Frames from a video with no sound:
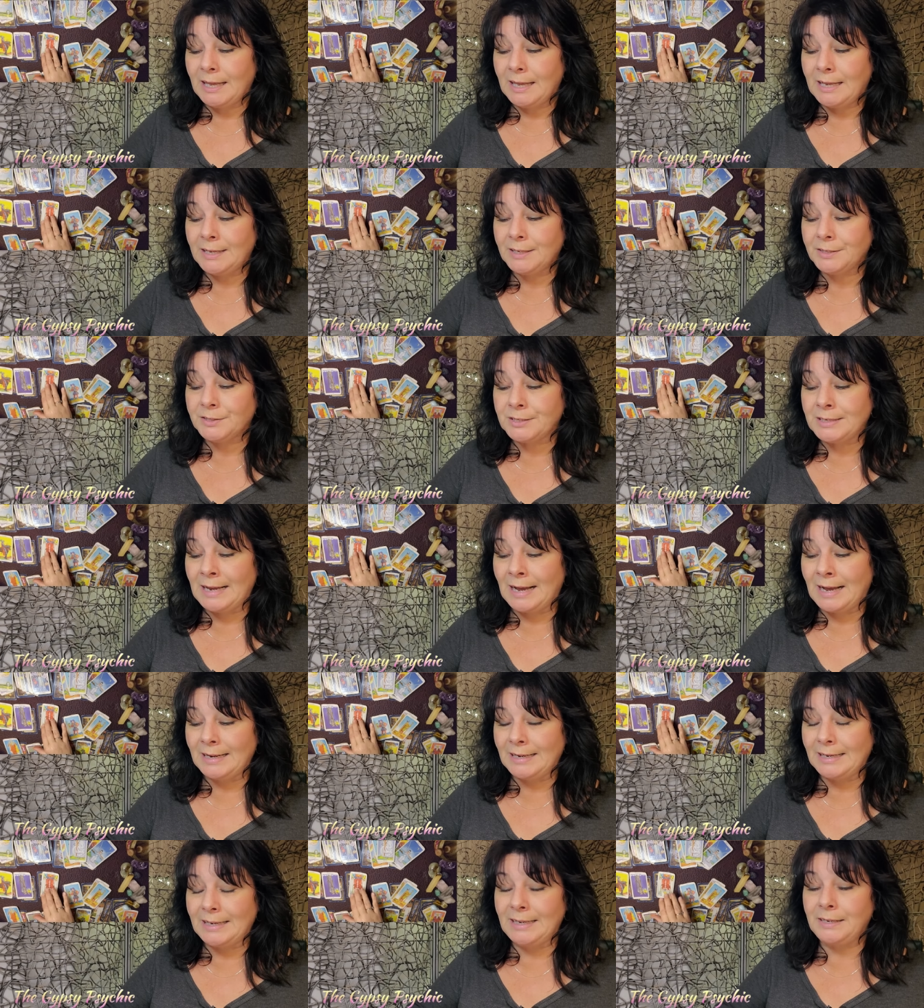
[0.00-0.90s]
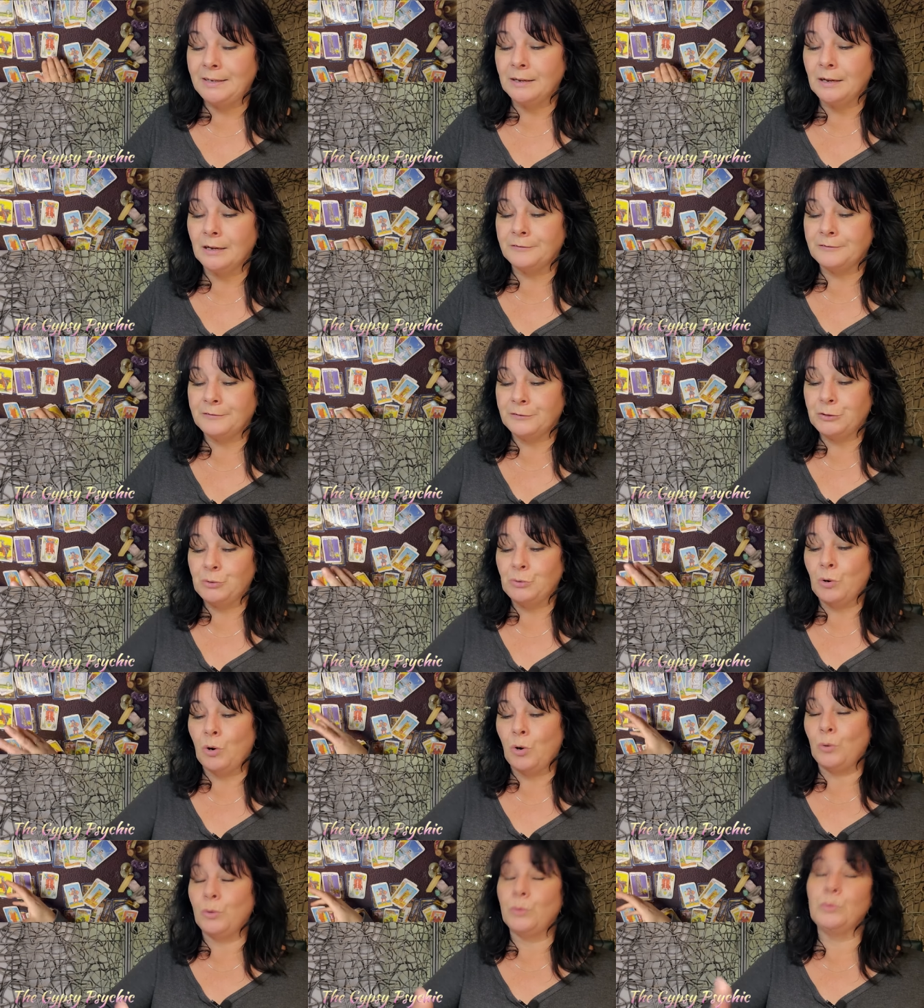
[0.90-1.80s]
is not enough
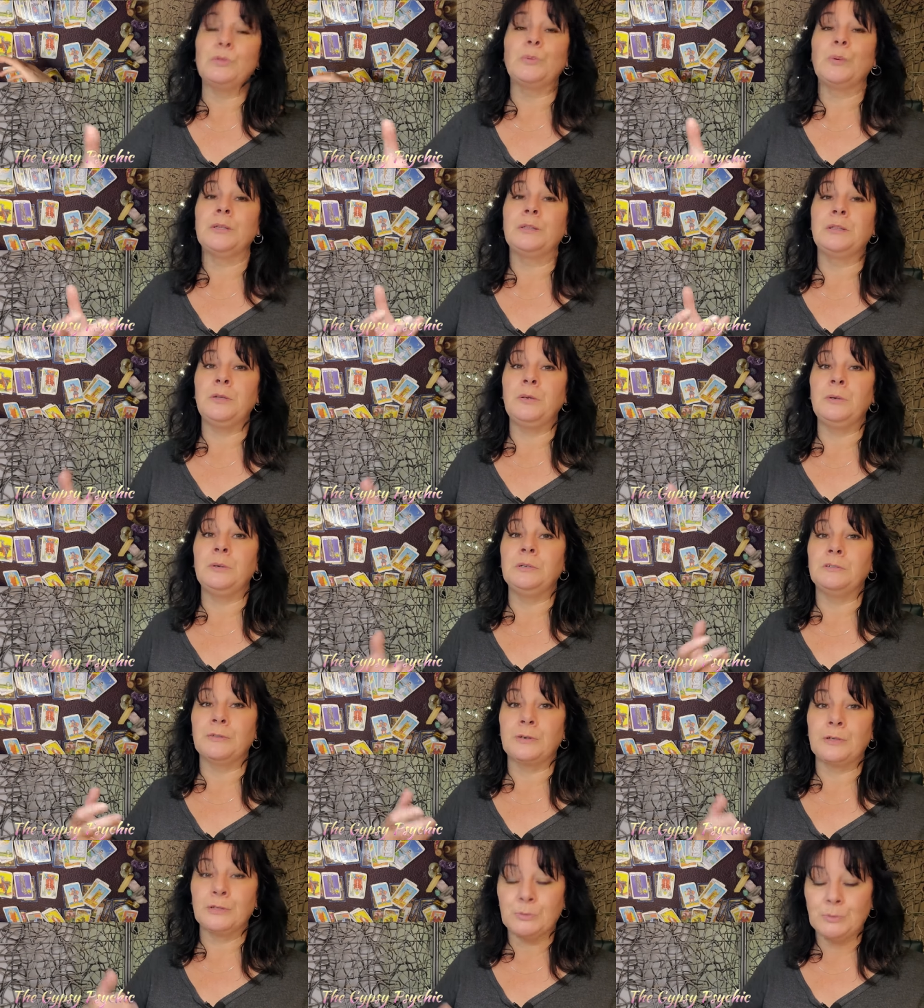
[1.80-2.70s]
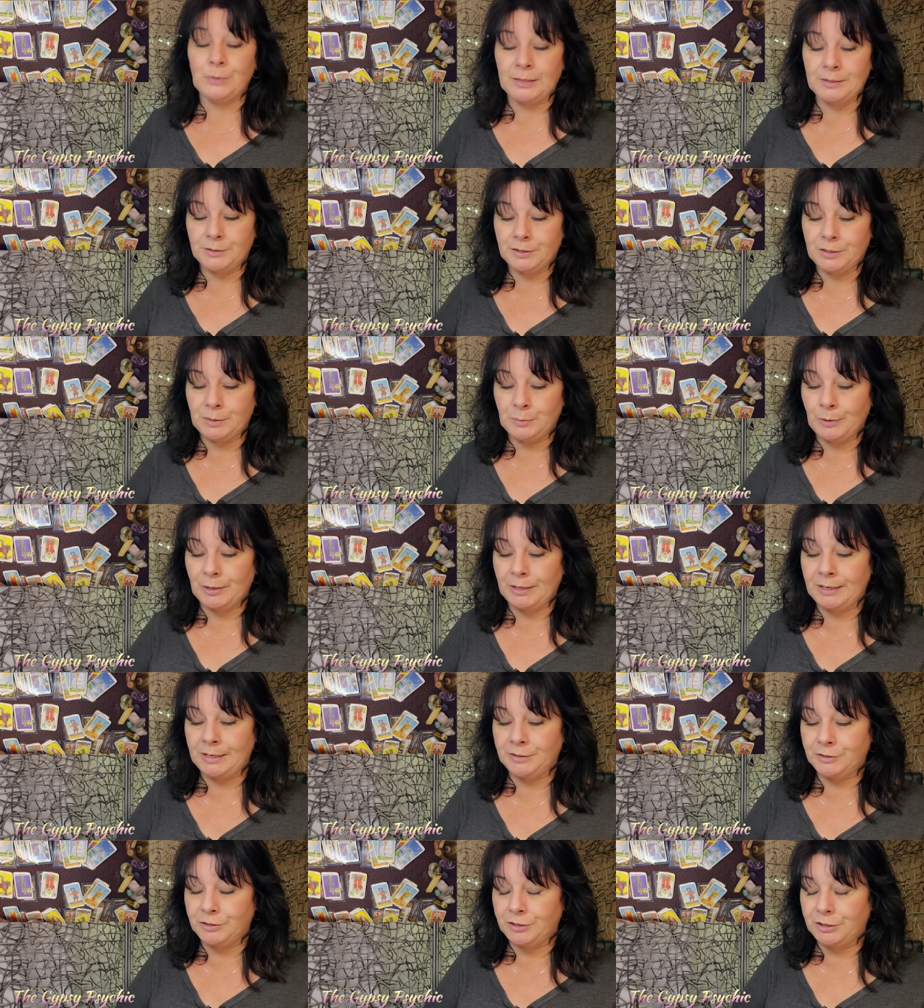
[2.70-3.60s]
to hold what the universe wants to
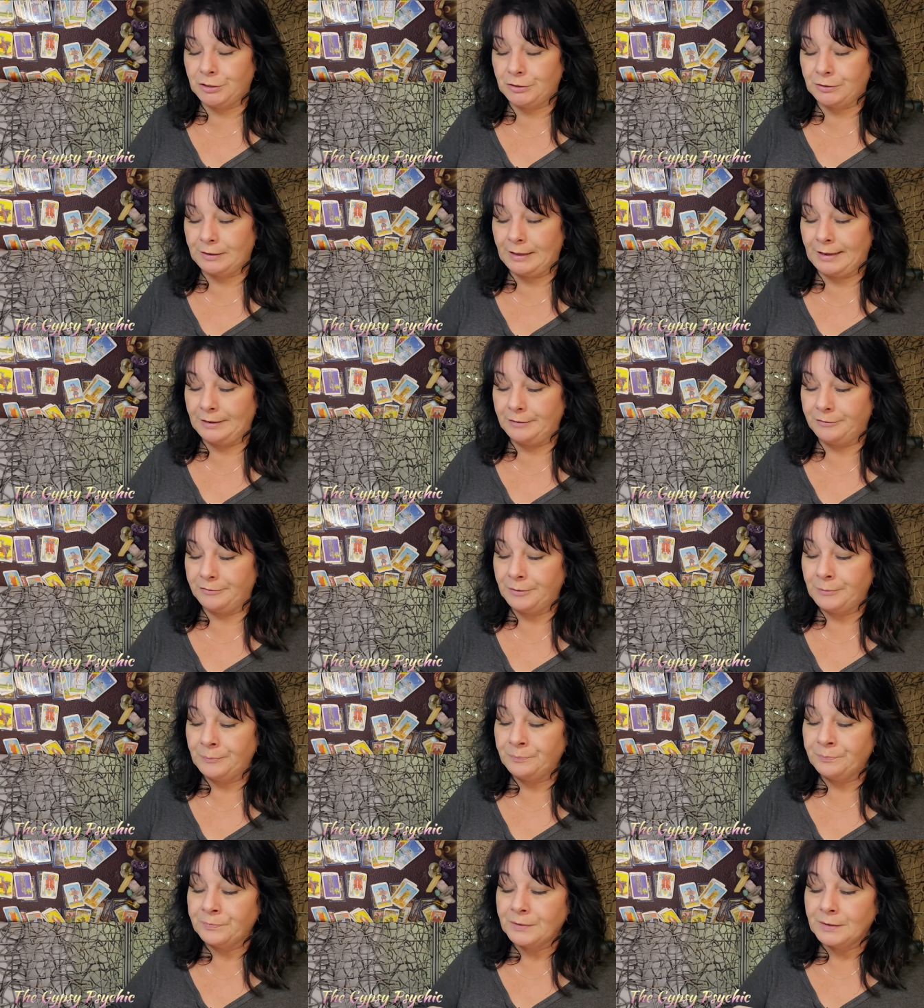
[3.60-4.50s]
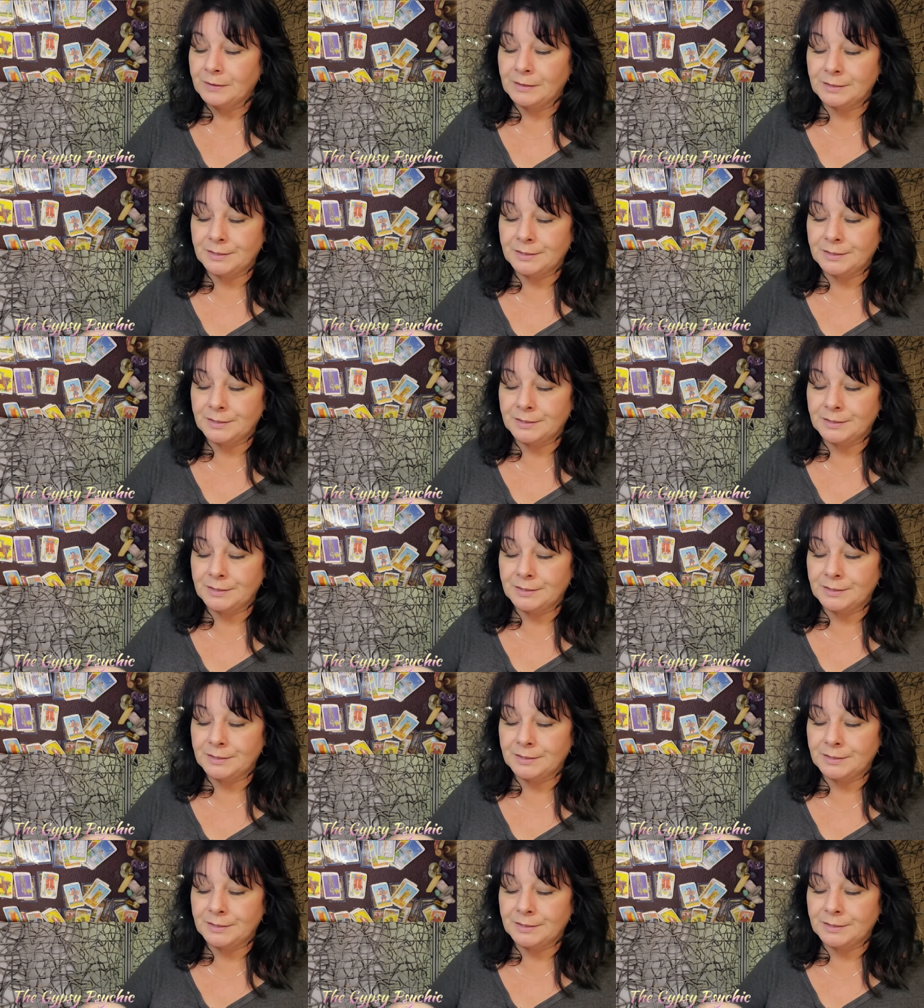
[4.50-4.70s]
bring into your life.